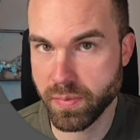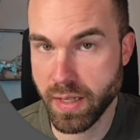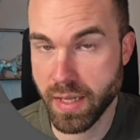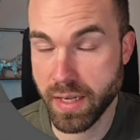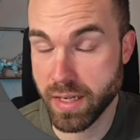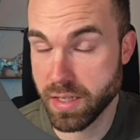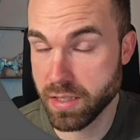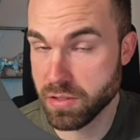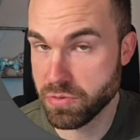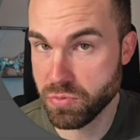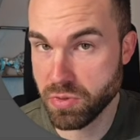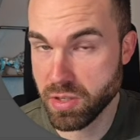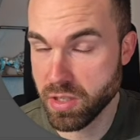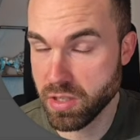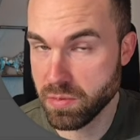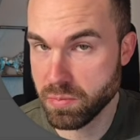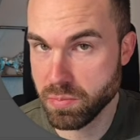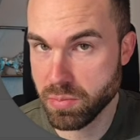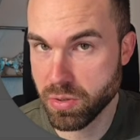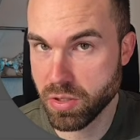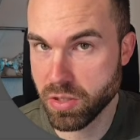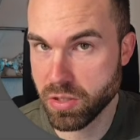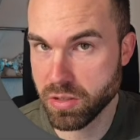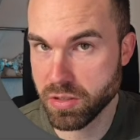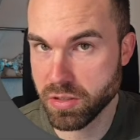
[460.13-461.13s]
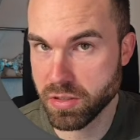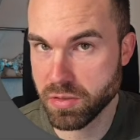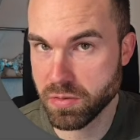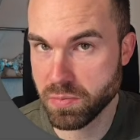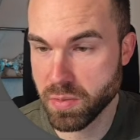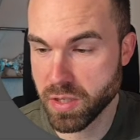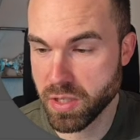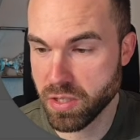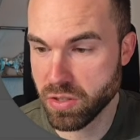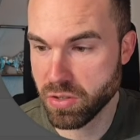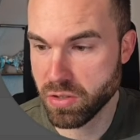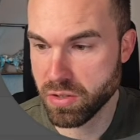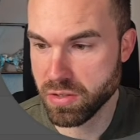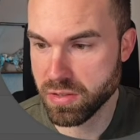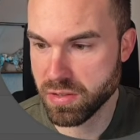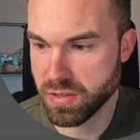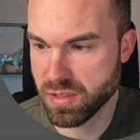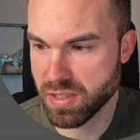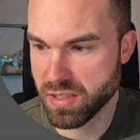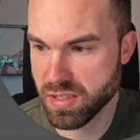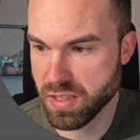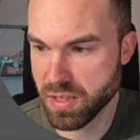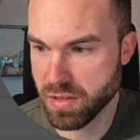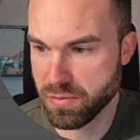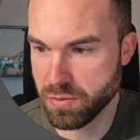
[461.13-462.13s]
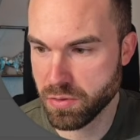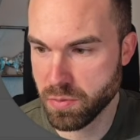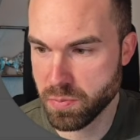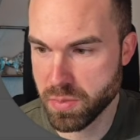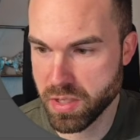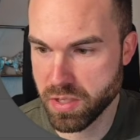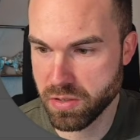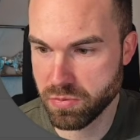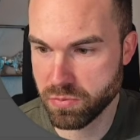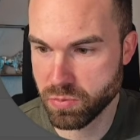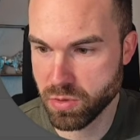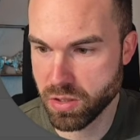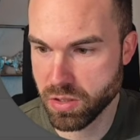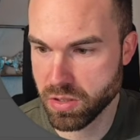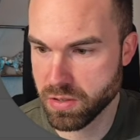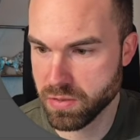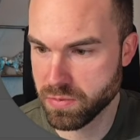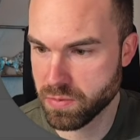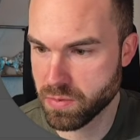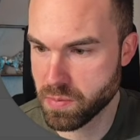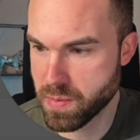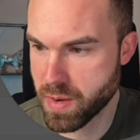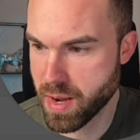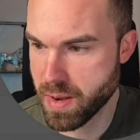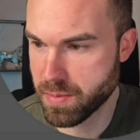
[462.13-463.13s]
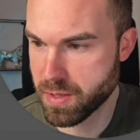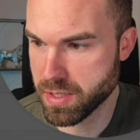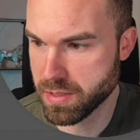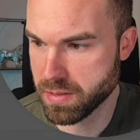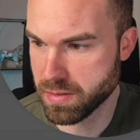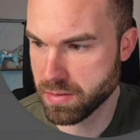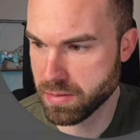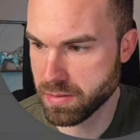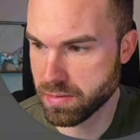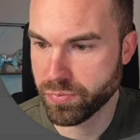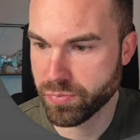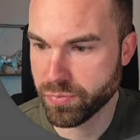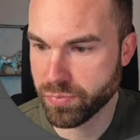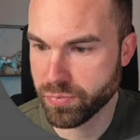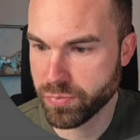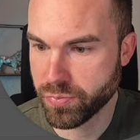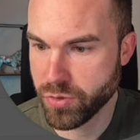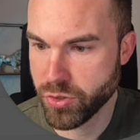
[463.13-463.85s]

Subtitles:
And that's really important because these are forbidden words from Amazon.